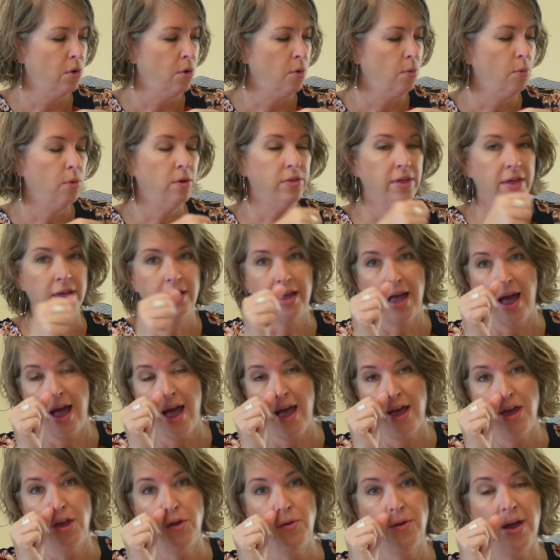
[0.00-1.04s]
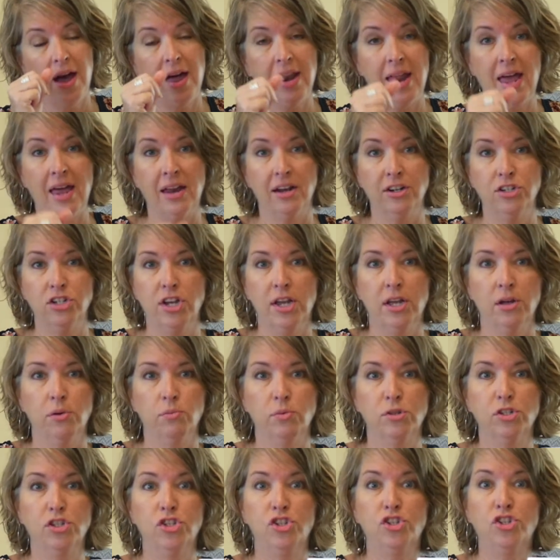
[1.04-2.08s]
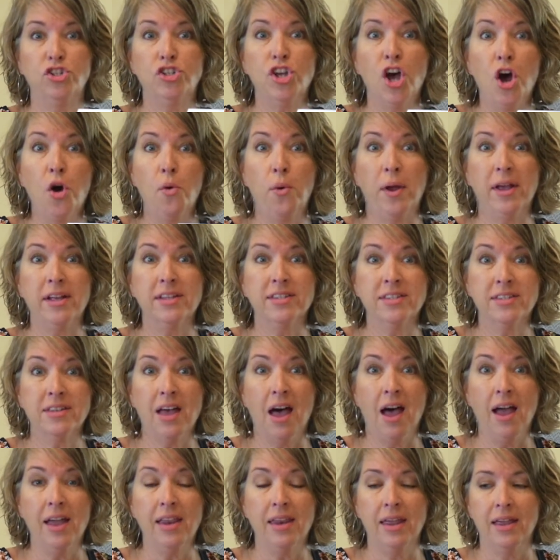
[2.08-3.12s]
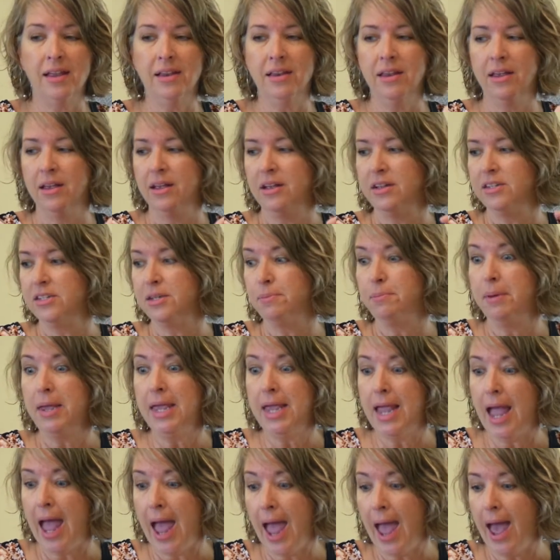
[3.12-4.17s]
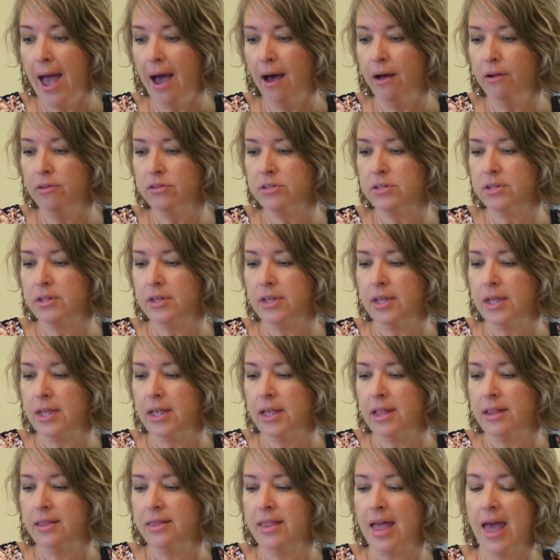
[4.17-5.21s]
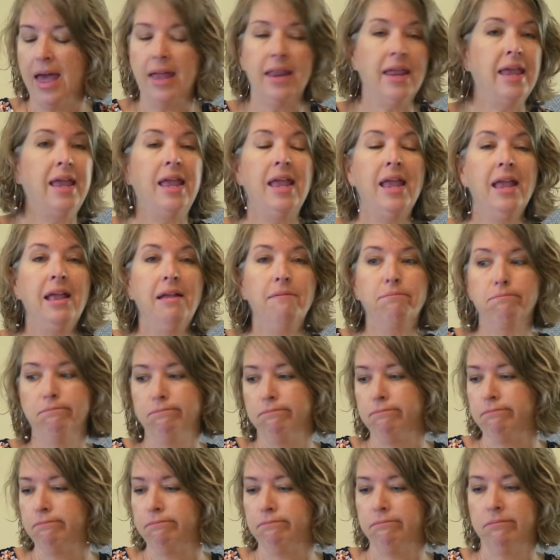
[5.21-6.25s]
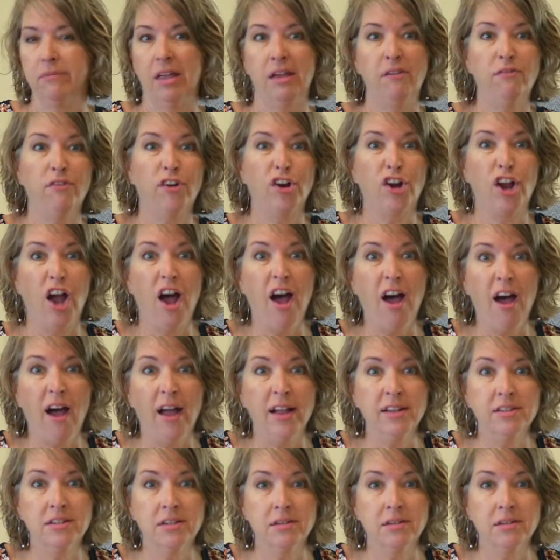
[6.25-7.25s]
Well, the guy who got out of jail was so excited to be out that he forgot